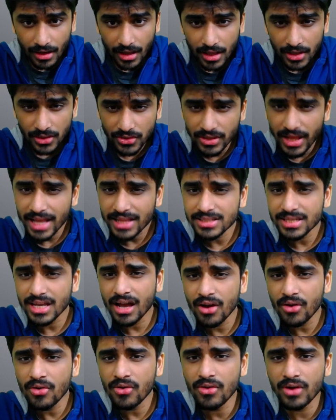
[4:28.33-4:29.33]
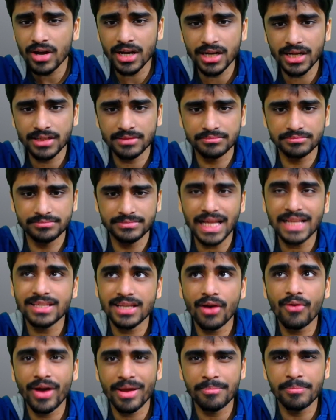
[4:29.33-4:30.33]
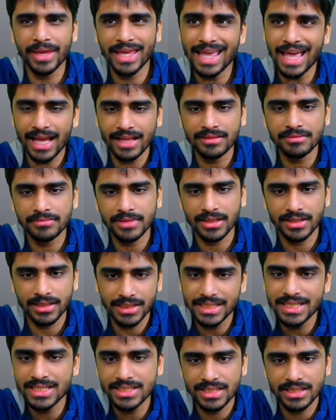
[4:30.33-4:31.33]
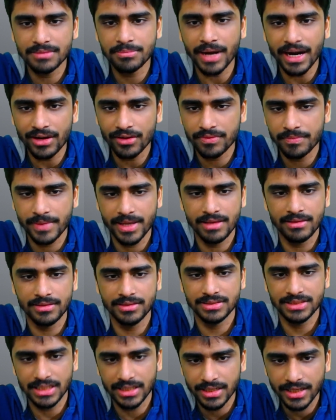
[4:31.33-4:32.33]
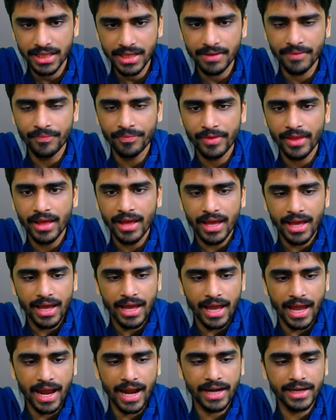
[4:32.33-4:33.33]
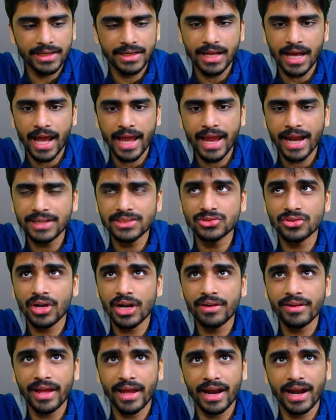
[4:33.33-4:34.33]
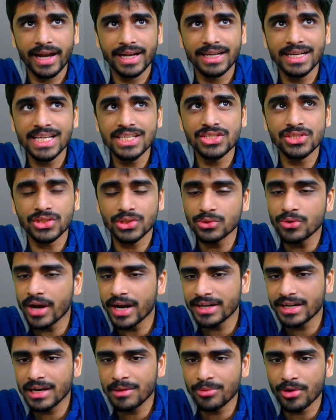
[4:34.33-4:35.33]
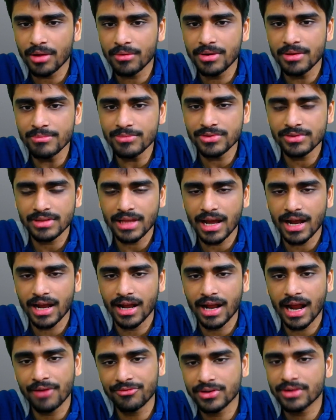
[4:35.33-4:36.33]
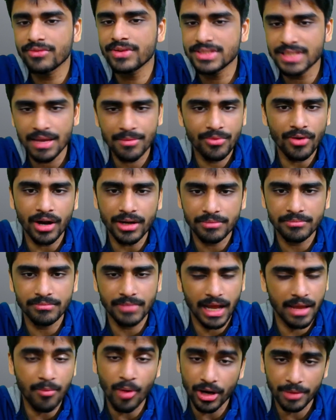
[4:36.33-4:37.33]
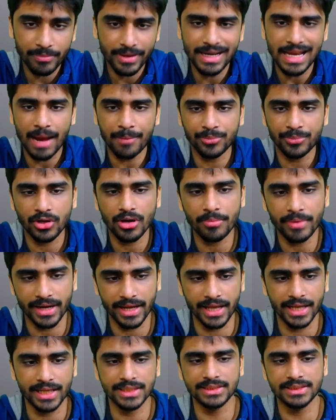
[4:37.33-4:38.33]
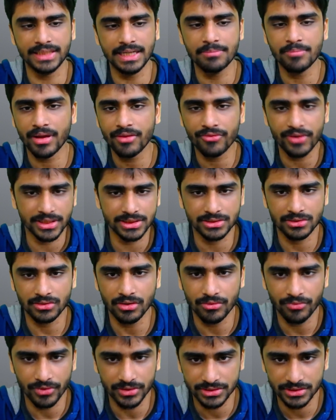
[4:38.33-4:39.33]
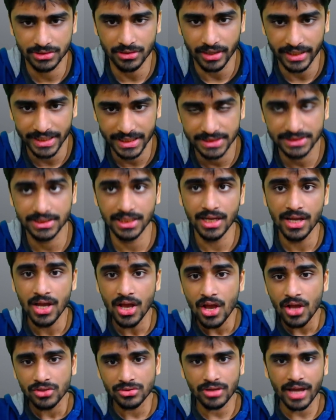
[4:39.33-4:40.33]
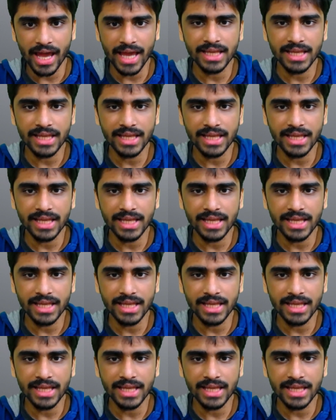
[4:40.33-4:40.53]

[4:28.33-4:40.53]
so that's how I began the initial part of my journey. And I had solved at least 200 problems, after which I bought my laptop and I did my first Codeforces contest. So